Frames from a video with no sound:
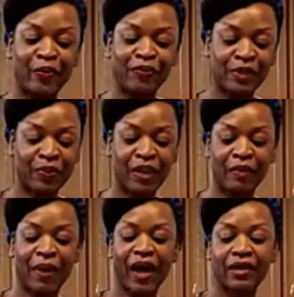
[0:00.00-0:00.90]
it's been in the
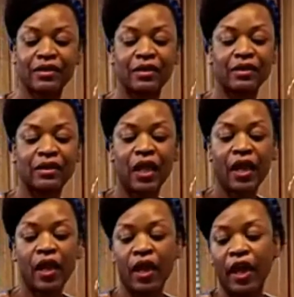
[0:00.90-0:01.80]
boxes,
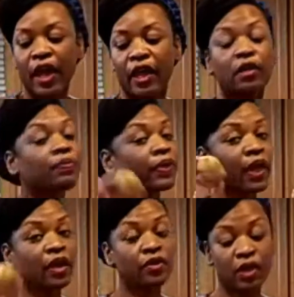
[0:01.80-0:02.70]
and
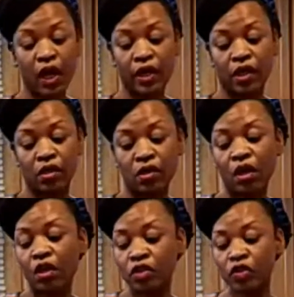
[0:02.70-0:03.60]
potatoes and onions.
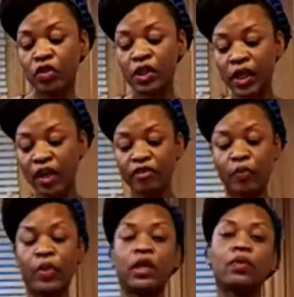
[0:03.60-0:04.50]
So usually every
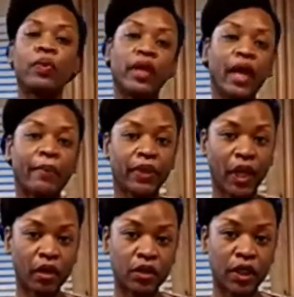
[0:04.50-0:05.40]
week we get
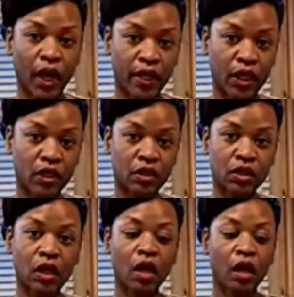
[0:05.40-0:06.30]
potatoes and
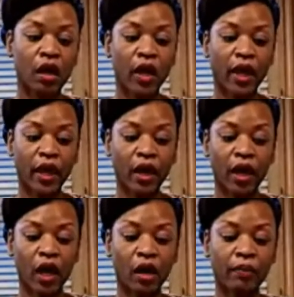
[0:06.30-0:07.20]
onions,
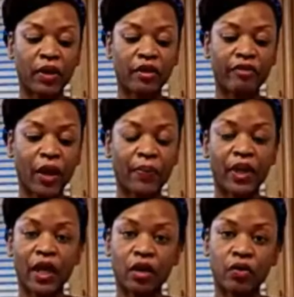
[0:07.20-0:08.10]
and if not
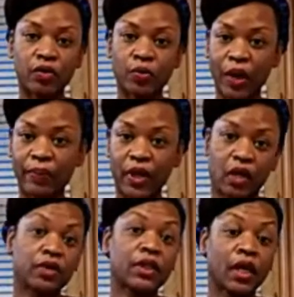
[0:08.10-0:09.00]
potatoes, white
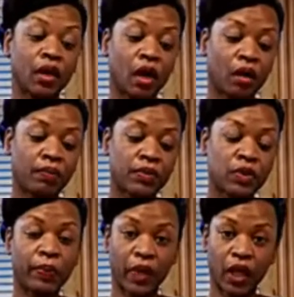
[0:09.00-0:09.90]
potatoes, then
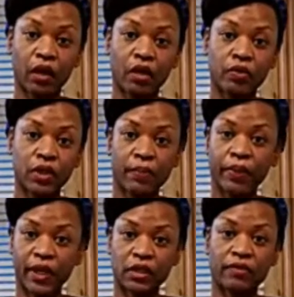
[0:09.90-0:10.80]
sweet potatoes in
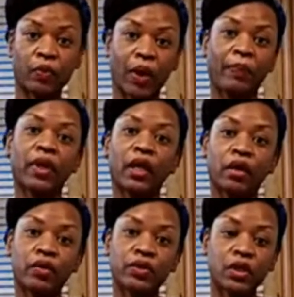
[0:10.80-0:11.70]
place of white
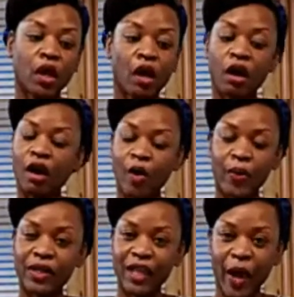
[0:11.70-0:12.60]
potatoes.
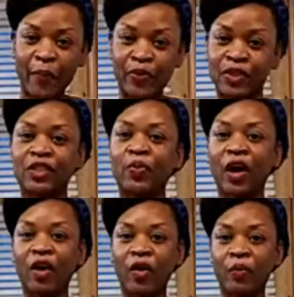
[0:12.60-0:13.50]
Always apples as
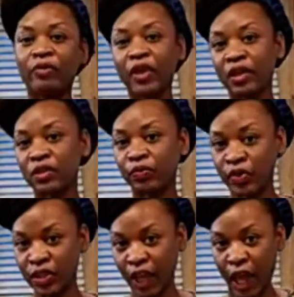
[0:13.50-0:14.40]
well, and we've done some
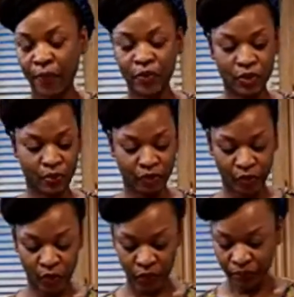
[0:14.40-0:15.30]
roasted apples
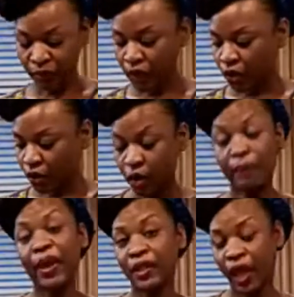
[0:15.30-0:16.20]
before, or
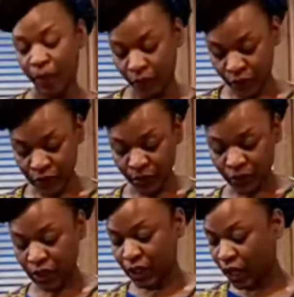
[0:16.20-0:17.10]
baked apples,
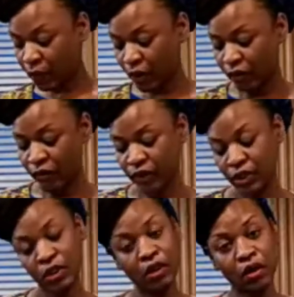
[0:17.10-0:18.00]
but today we are
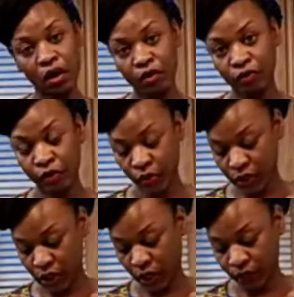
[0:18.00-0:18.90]
focusing on
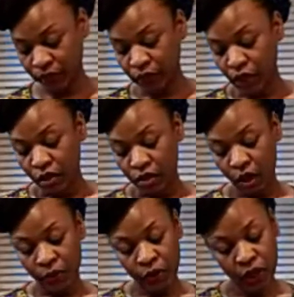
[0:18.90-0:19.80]
roasting. So
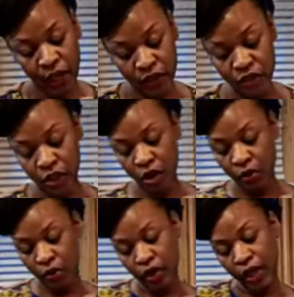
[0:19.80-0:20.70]
I'm going to actually
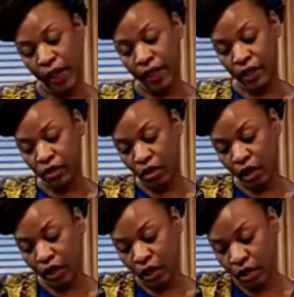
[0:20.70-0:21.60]
go on and
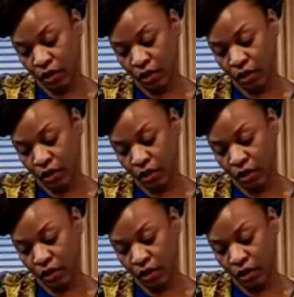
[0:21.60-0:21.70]
start